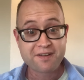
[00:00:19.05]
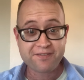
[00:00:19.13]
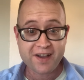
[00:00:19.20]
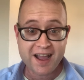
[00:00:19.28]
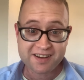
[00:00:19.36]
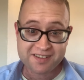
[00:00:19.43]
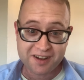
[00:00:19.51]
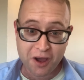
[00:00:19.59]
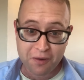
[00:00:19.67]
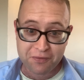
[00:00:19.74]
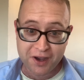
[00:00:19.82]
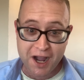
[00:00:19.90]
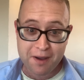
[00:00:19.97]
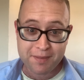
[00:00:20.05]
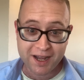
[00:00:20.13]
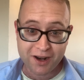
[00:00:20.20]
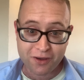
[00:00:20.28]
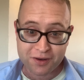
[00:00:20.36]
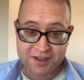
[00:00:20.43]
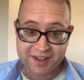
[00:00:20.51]
Thanks a lot for coming
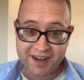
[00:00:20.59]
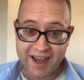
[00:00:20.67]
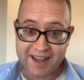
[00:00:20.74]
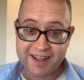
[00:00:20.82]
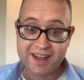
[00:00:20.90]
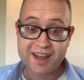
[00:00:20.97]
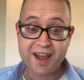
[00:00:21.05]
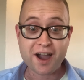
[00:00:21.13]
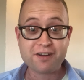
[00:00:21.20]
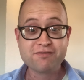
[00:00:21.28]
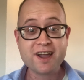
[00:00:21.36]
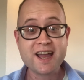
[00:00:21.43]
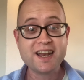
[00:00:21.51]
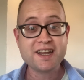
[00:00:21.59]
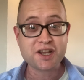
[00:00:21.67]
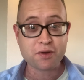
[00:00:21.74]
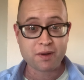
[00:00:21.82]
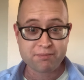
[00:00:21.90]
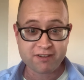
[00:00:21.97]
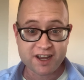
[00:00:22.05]
along today. I really
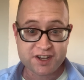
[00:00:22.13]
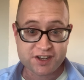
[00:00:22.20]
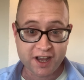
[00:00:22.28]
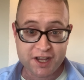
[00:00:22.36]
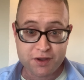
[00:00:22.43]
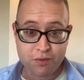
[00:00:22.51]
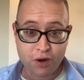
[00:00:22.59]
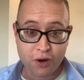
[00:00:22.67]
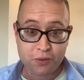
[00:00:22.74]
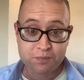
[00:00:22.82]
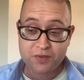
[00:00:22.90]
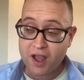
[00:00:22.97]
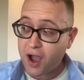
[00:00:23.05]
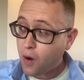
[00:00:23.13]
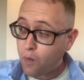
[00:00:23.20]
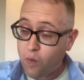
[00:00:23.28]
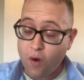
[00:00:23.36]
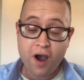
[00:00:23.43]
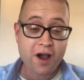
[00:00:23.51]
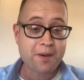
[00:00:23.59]
do appreciate you all.
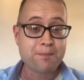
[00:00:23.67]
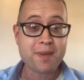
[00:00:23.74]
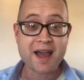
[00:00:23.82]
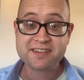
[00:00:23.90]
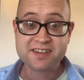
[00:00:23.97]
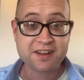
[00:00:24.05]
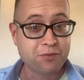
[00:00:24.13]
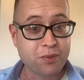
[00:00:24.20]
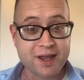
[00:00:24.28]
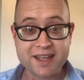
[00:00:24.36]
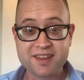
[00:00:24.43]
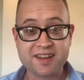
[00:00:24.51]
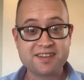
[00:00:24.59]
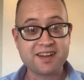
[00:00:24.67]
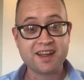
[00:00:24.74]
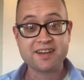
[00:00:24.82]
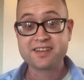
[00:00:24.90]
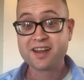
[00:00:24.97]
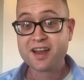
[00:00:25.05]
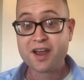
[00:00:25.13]
What a massive week this is.